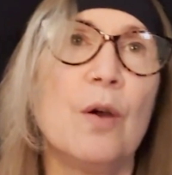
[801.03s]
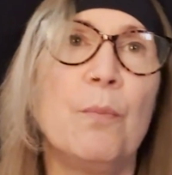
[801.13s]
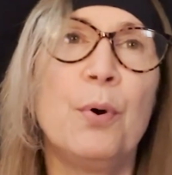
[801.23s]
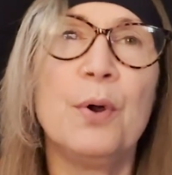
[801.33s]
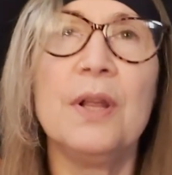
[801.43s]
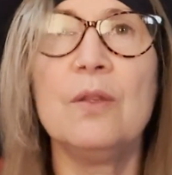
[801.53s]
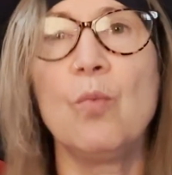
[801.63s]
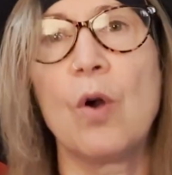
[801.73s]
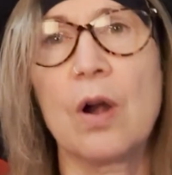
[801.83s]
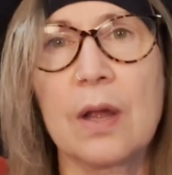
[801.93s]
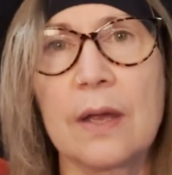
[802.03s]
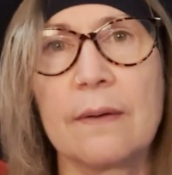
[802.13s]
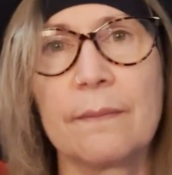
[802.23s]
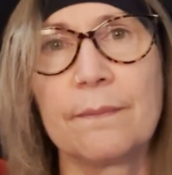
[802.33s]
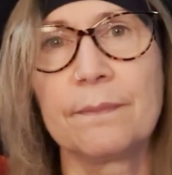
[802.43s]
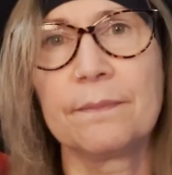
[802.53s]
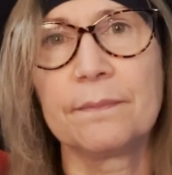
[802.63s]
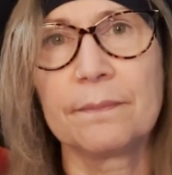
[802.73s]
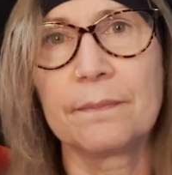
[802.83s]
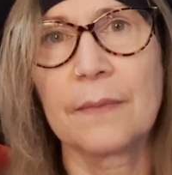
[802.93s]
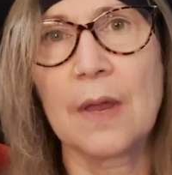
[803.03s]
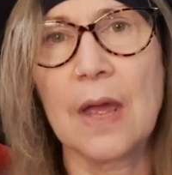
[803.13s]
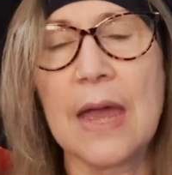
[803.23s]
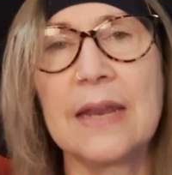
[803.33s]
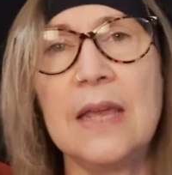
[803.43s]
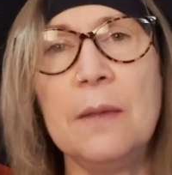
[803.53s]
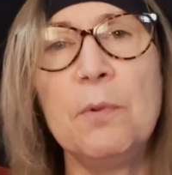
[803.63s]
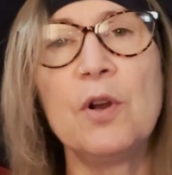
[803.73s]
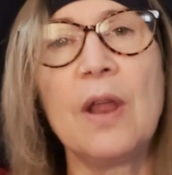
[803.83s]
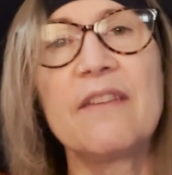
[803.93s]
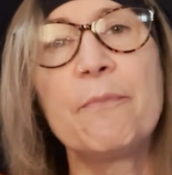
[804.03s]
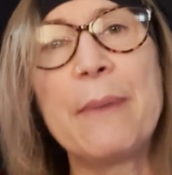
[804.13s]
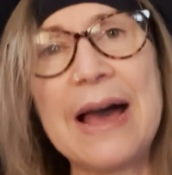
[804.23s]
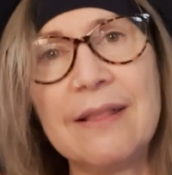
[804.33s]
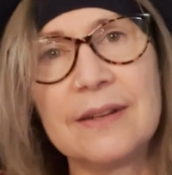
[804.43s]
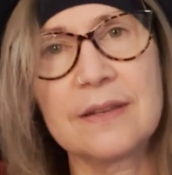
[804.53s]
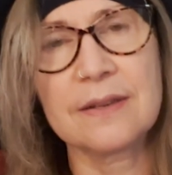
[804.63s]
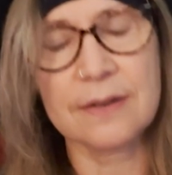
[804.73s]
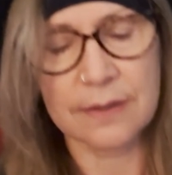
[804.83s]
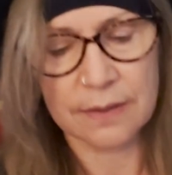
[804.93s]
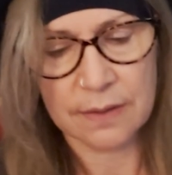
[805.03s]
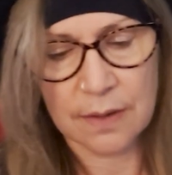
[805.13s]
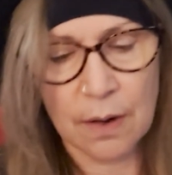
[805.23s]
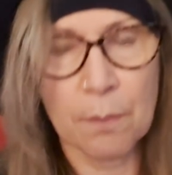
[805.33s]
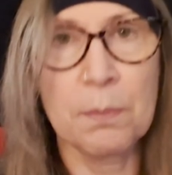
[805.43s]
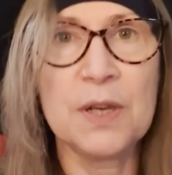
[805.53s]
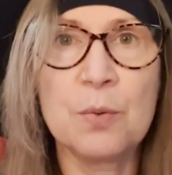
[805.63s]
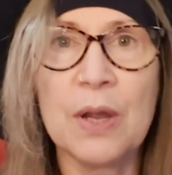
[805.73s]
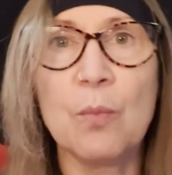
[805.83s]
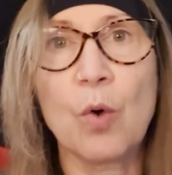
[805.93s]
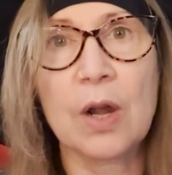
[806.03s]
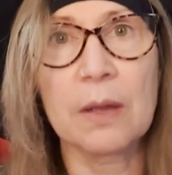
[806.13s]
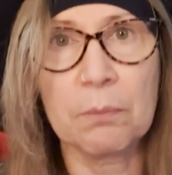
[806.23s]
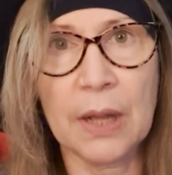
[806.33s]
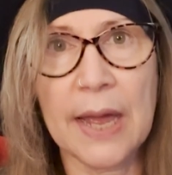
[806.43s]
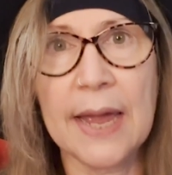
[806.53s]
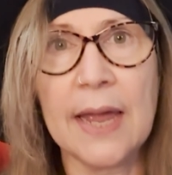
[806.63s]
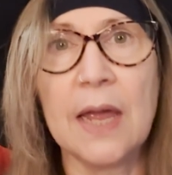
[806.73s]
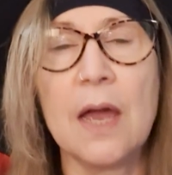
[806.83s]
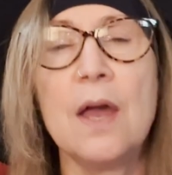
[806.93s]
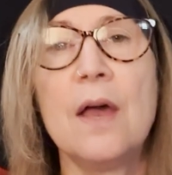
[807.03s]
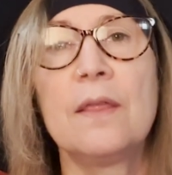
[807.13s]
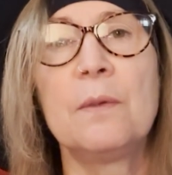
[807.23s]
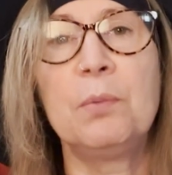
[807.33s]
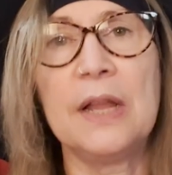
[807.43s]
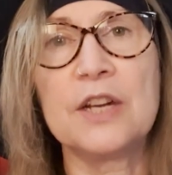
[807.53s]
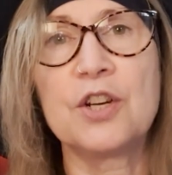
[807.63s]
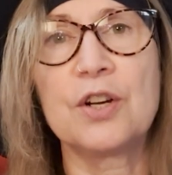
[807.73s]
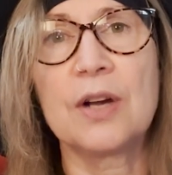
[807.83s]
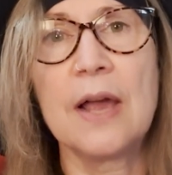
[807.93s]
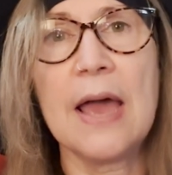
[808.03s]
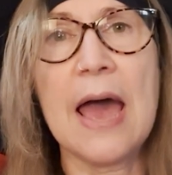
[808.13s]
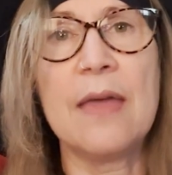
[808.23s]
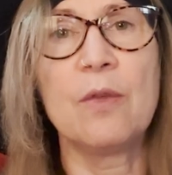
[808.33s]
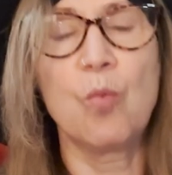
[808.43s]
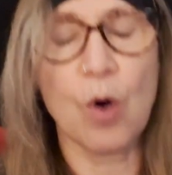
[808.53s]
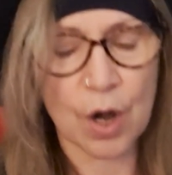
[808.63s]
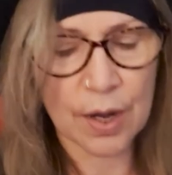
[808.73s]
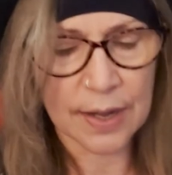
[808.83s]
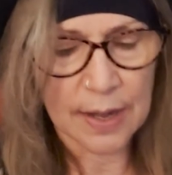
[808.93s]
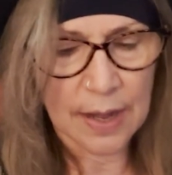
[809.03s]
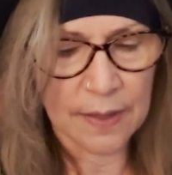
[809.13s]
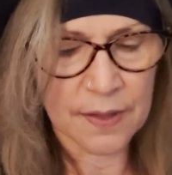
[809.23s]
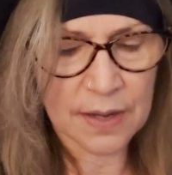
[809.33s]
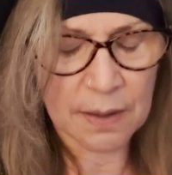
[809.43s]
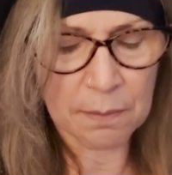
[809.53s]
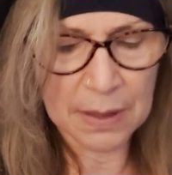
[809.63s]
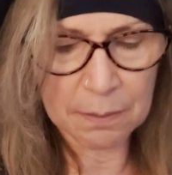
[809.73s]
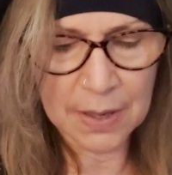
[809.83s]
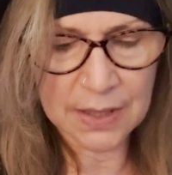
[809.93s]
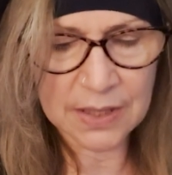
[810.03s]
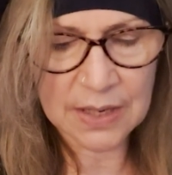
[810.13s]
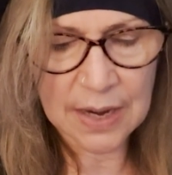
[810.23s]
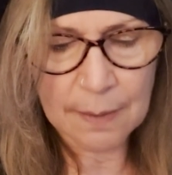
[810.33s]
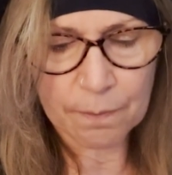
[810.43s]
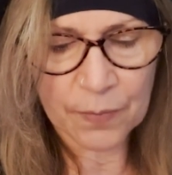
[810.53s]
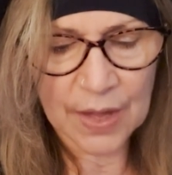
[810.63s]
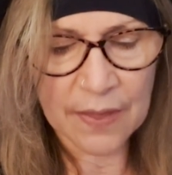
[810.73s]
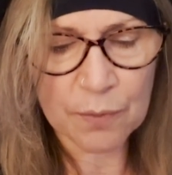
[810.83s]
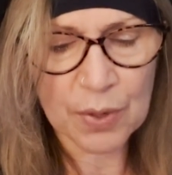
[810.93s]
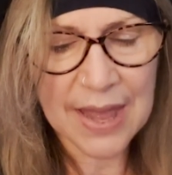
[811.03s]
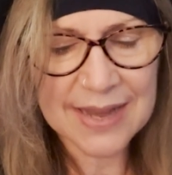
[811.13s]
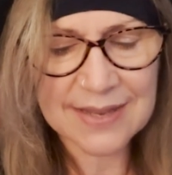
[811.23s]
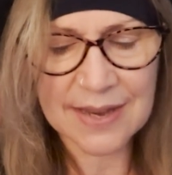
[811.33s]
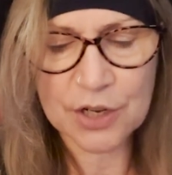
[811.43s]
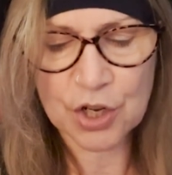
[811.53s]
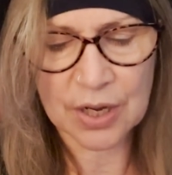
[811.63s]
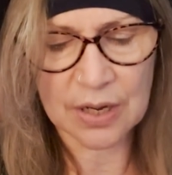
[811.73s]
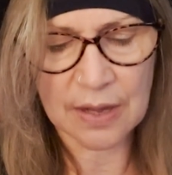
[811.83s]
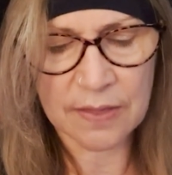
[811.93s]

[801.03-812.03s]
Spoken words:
Put in the work and keep your life balanced between work and play, the pleasure and the work, the commitment and the relaxation.